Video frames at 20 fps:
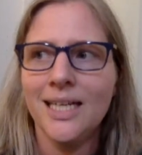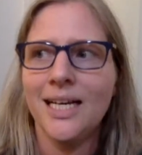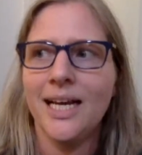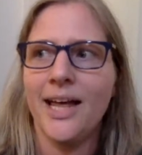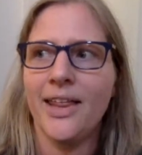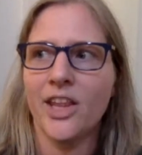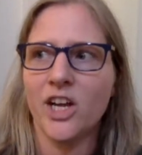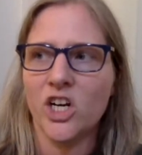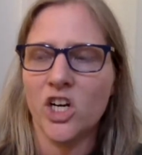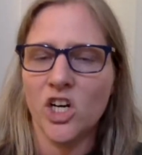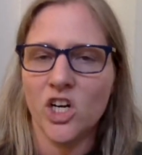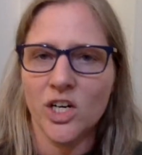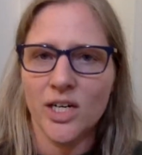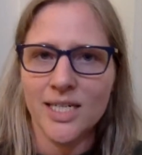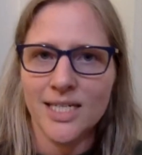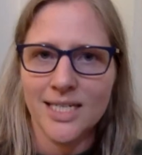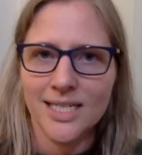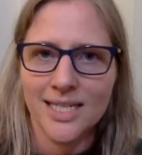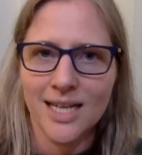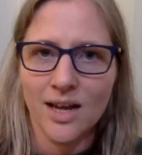And the
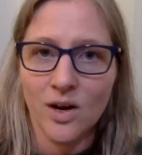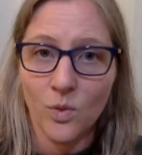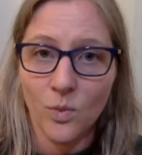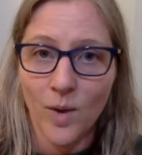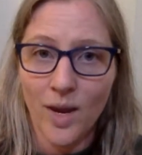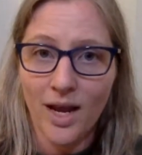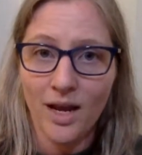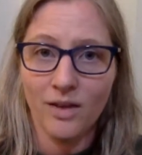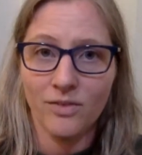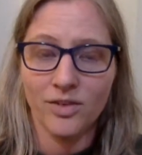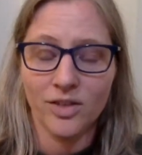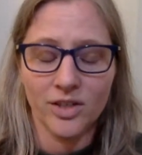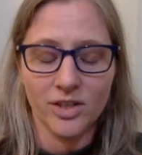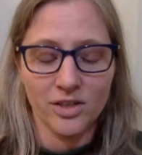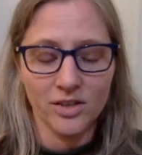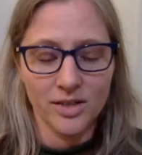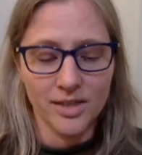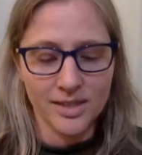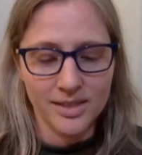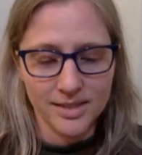current is not a wave. The
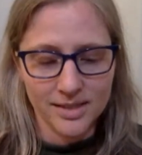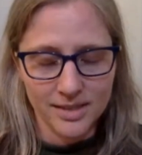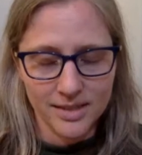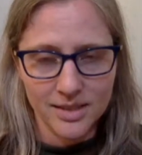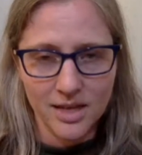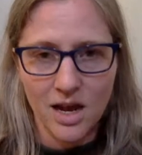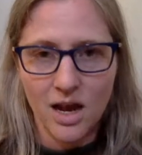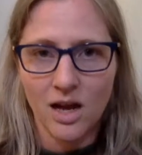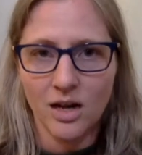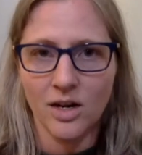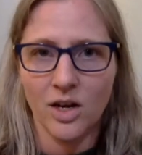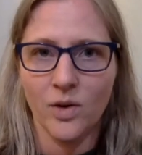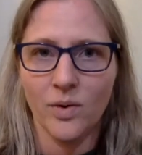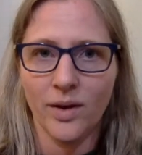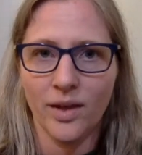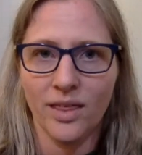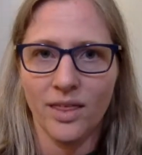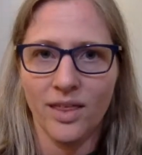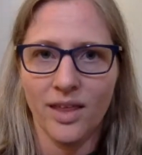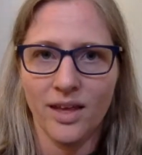current is this
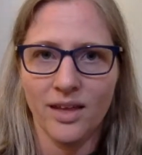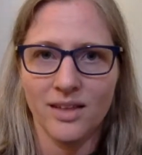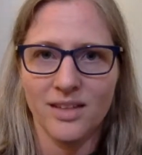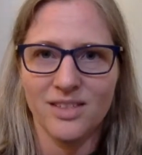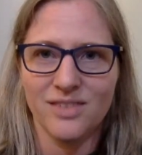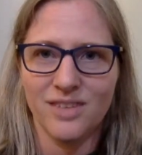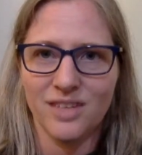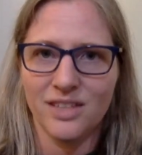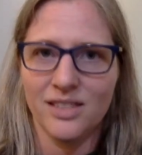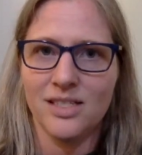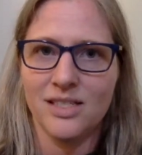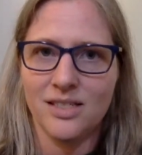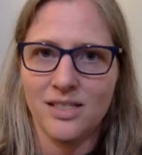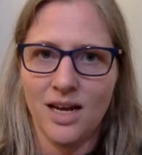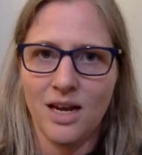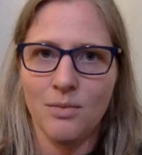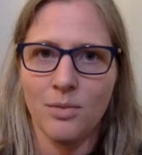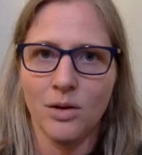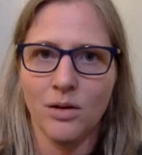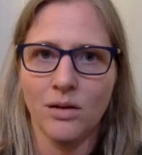ongoing thing that's very
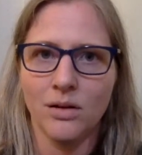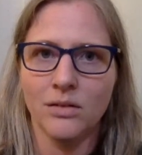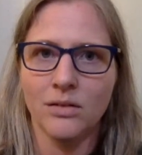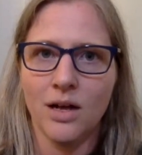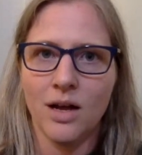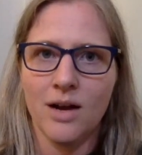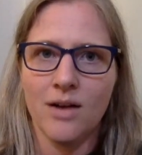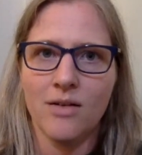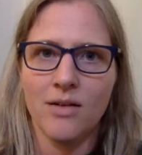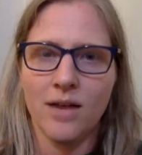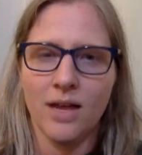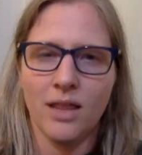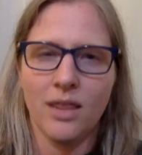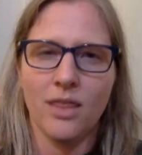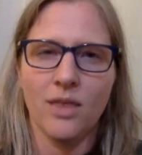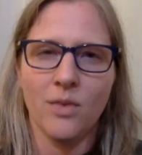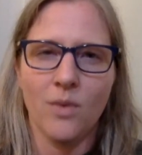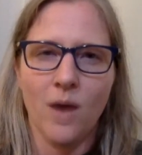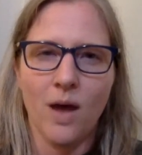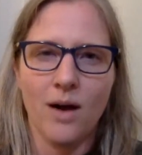stable underneath
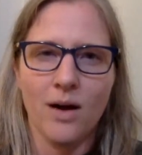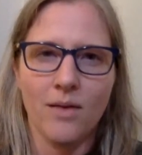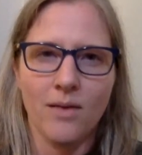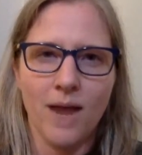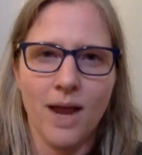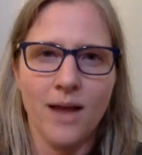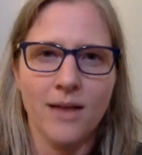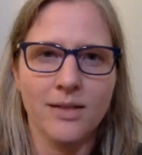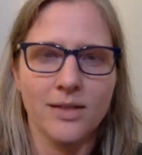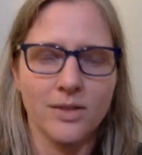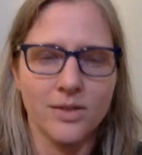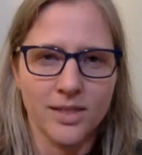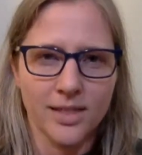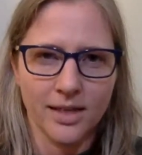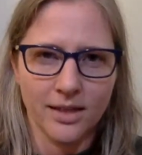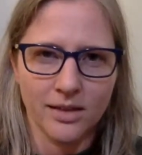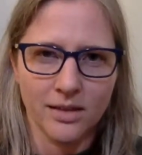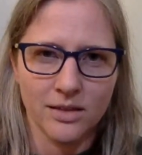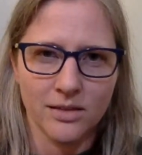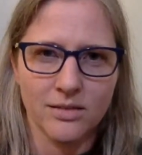the water, right? So it's
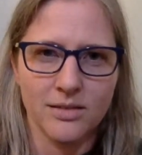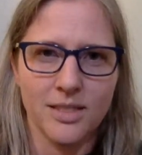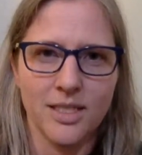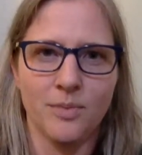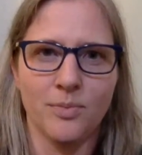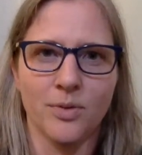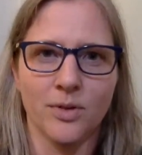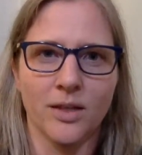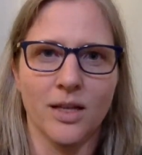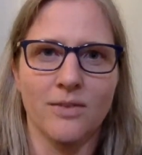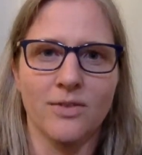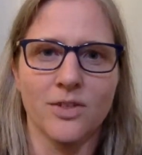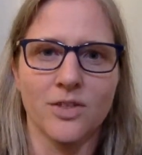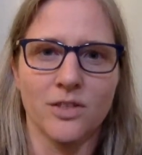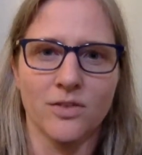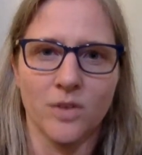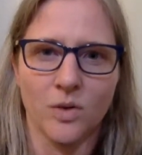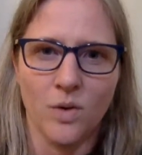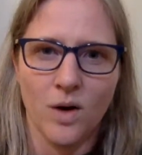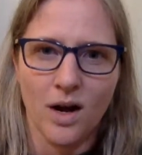like the deeper levels
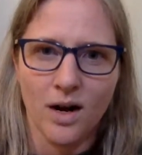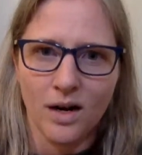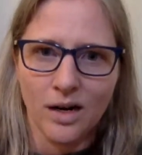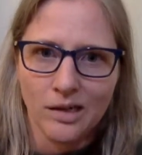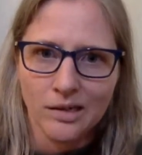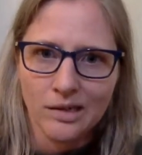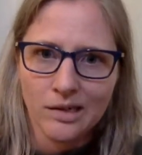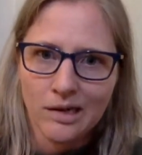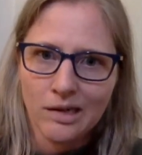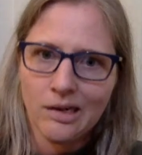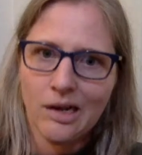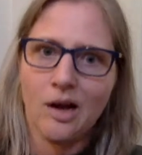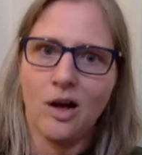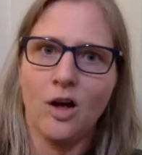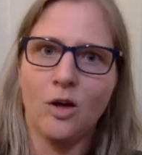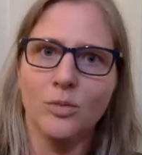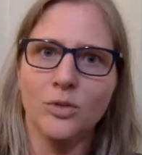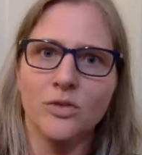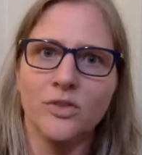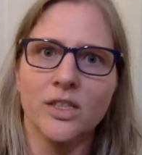of the water
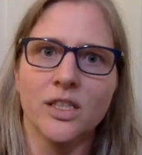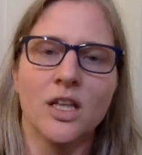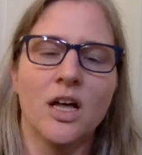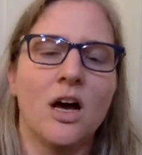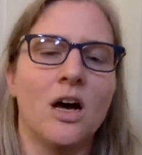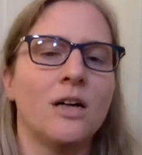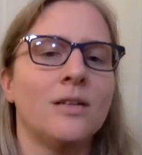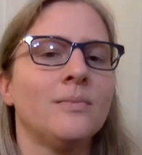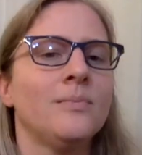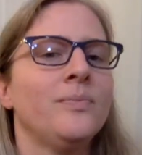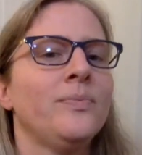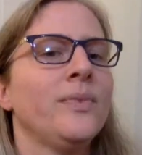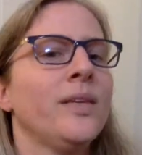all moving along.